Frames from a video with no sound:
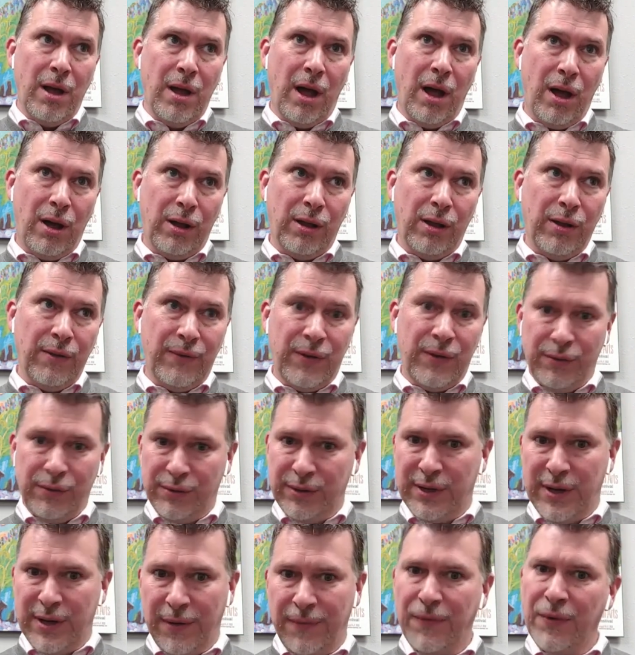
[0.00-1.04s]
all of those
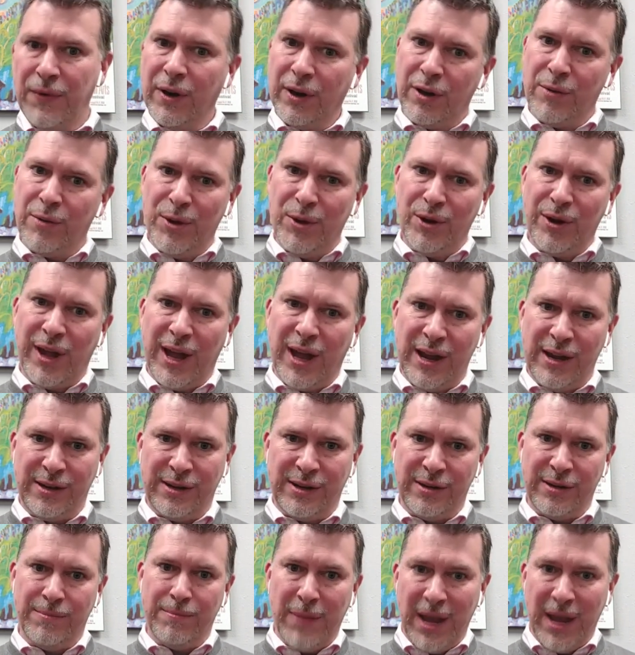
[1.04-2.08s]
different
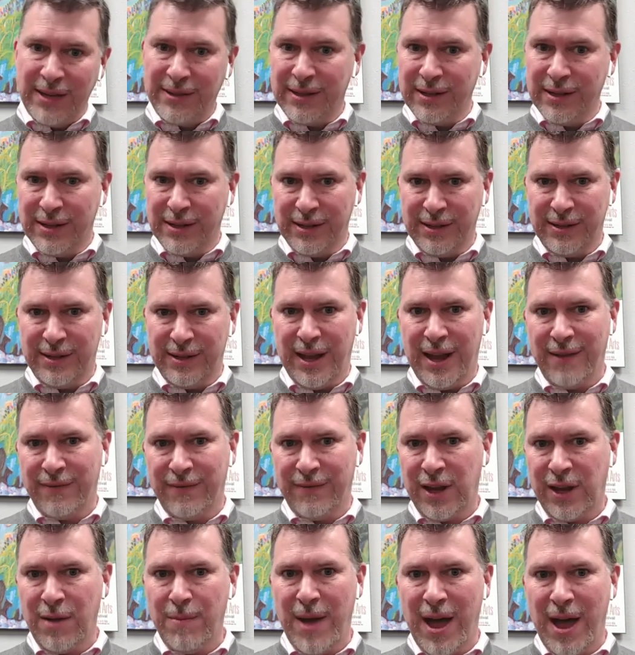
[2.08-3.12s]
communication messages that have to
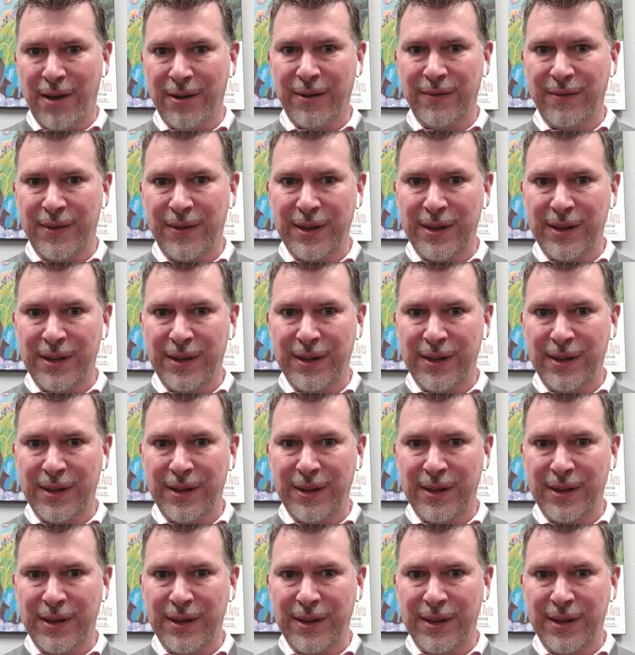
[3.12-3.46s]
come out of